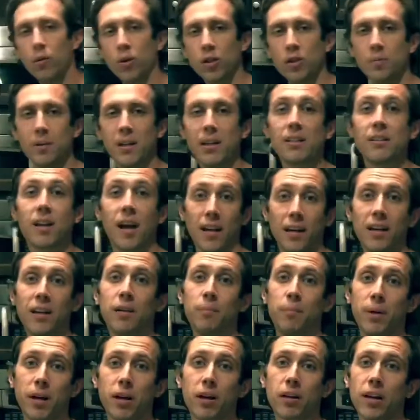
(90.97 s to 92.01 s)
it, which means I need
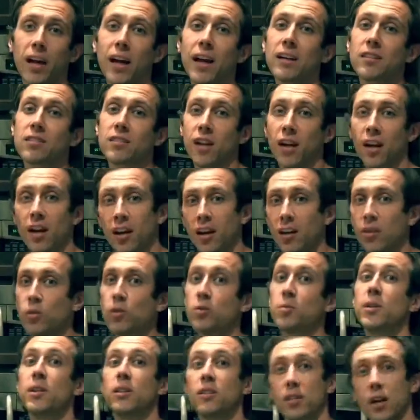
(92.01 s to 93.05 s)
a bigger cast iron,
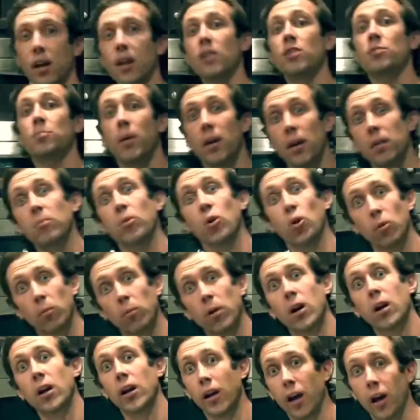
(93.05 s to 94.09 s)
which means I gotta spend more
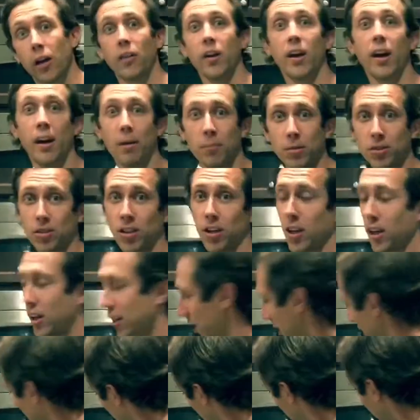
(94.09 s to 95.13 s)
money on the Amazon.
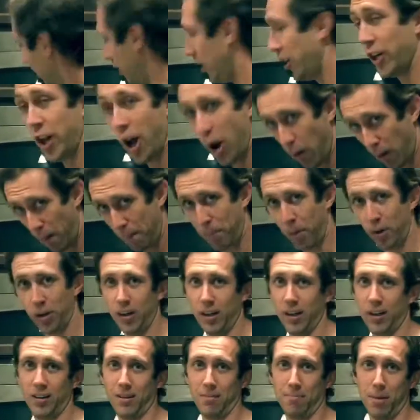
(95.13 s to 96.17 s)
You know I'm
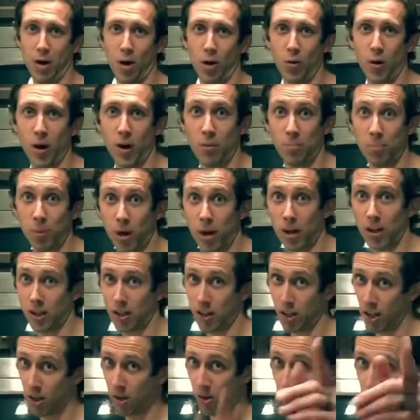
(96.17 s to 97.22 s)
putting in the BOrel
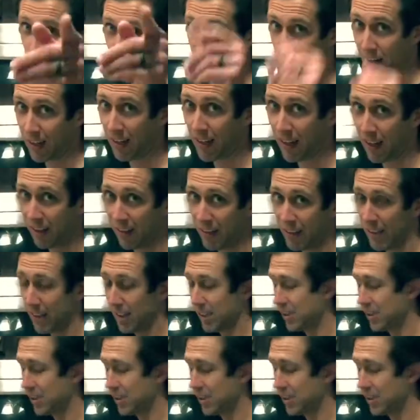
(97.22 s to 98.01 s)
product code, getting the